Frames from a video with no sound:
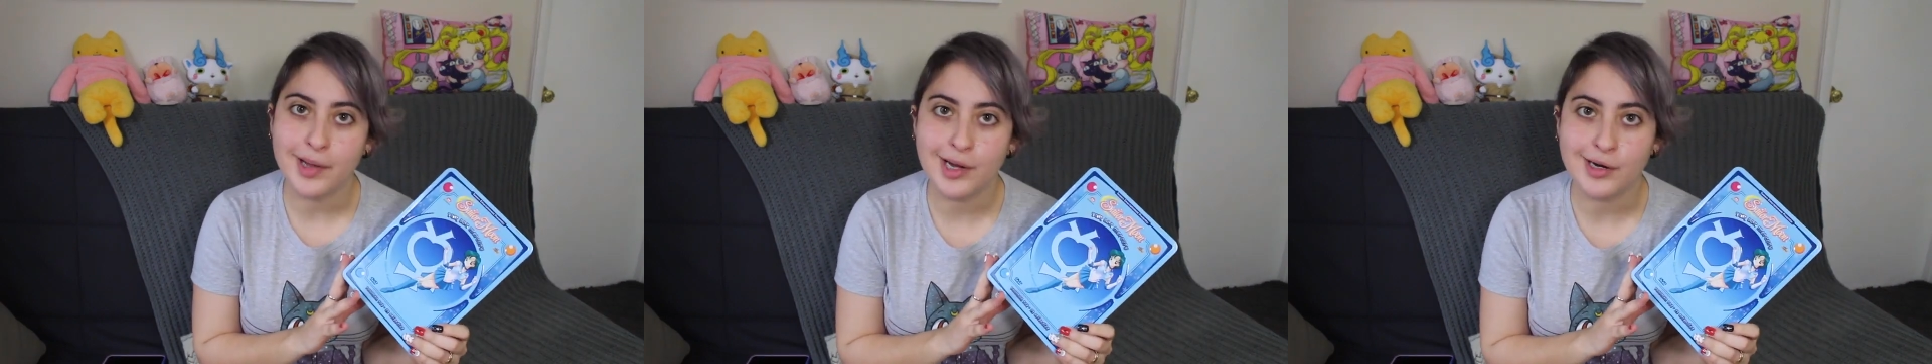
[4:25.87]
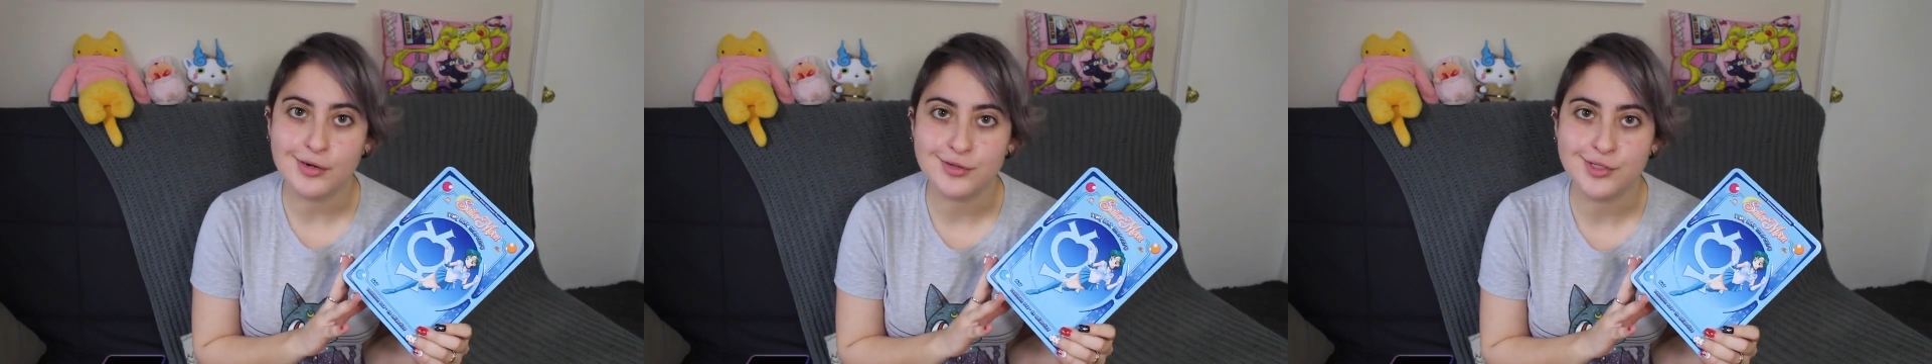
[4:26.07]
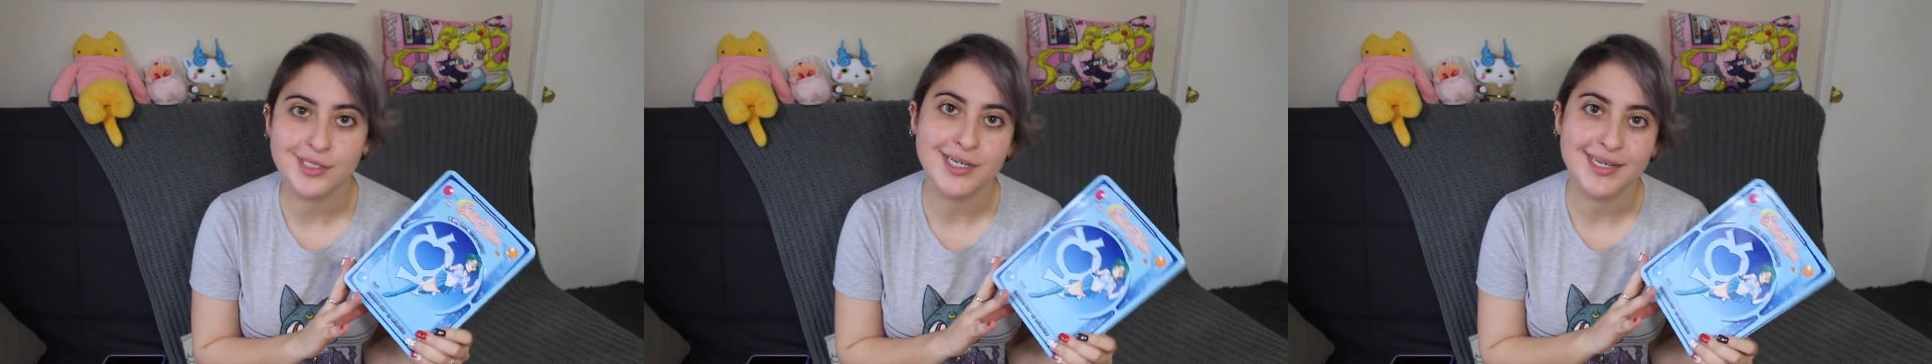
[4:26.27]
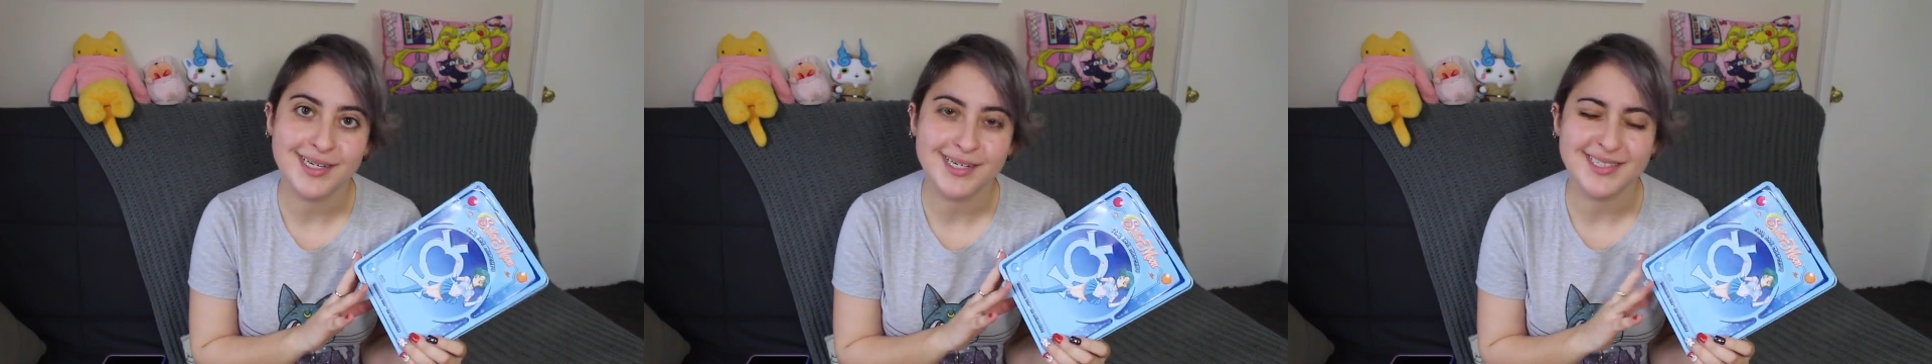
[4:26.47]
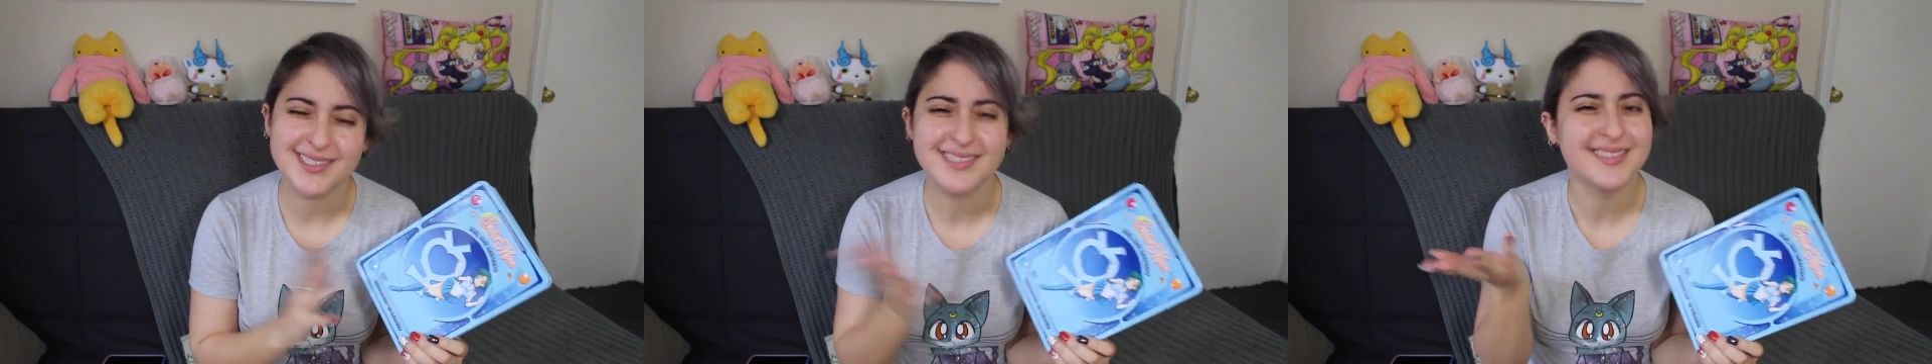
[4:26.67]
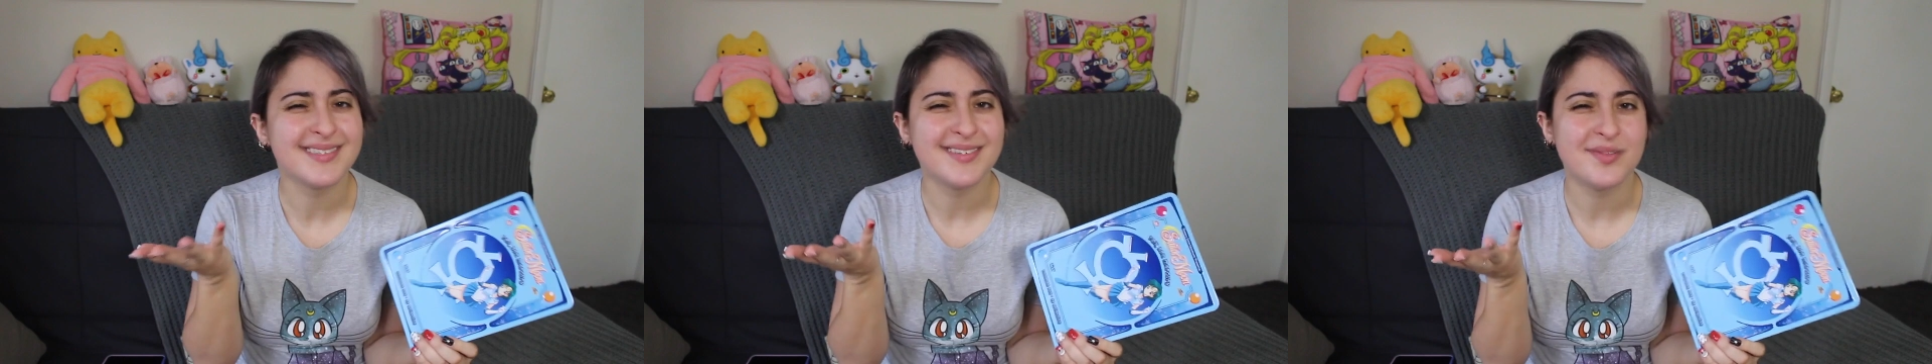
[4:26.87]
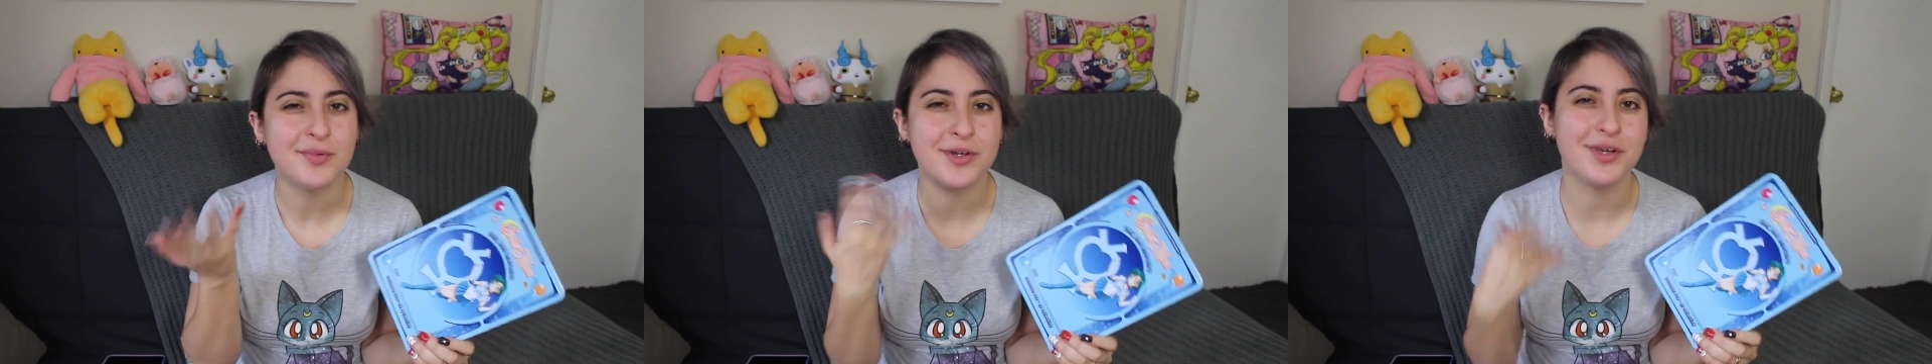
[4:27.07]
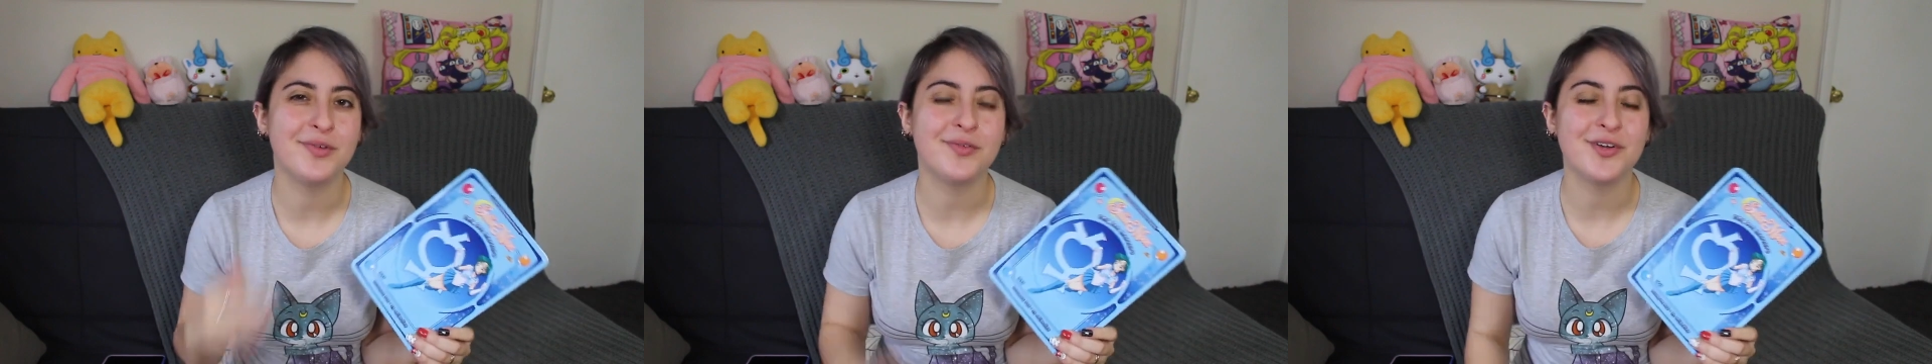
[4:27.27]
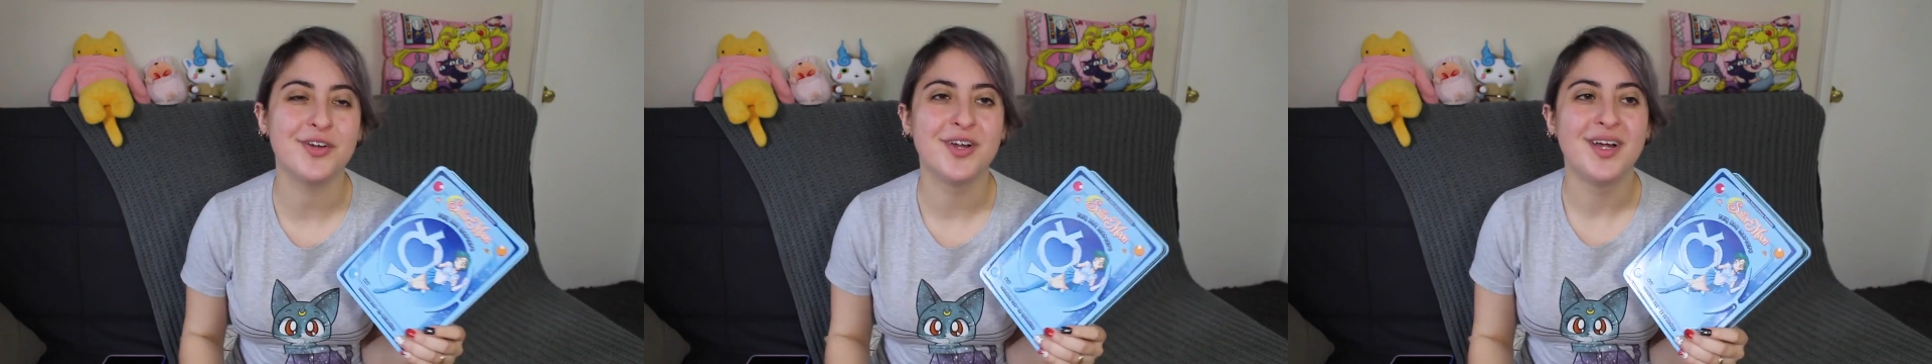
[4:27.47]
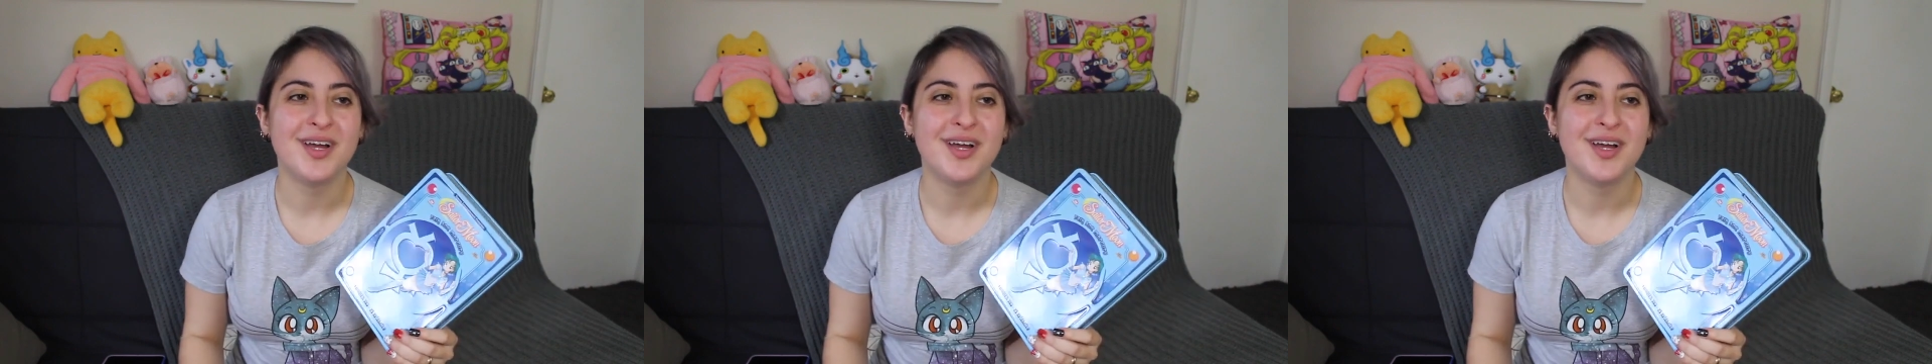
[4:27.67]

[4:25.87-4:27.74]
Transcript: pals, I guess, whatever.